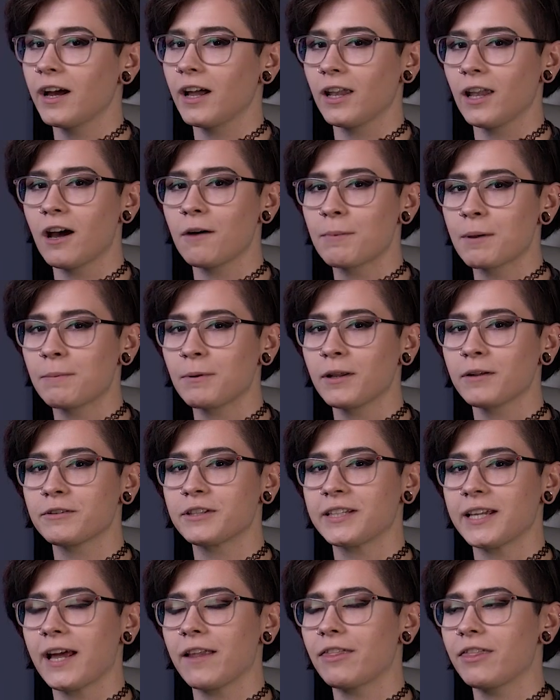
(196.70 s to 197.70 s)
A lot of people have
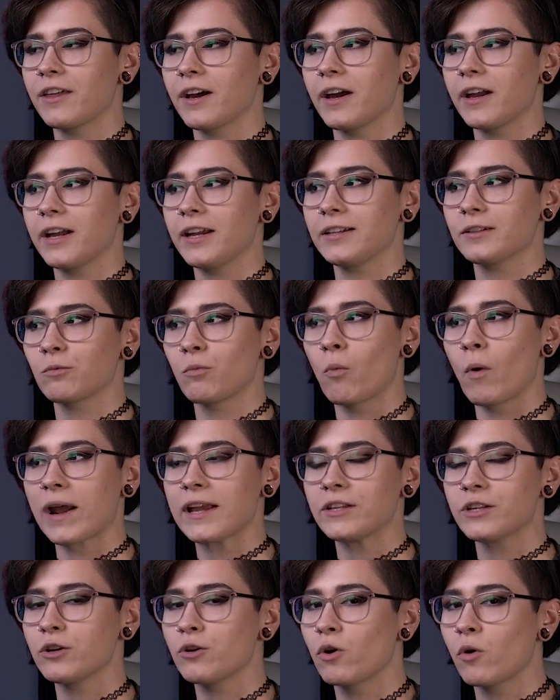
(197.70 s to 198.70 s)
said that it's way
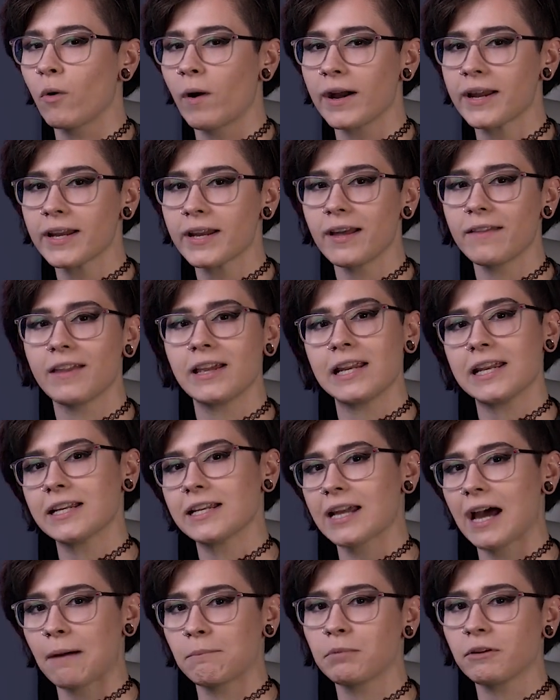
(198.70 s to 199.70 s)
too quiet and they need
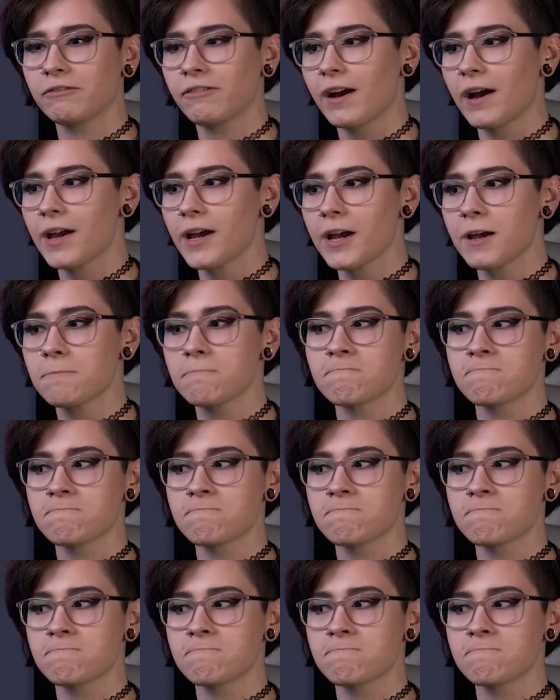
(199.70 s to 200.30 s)
an amplifier.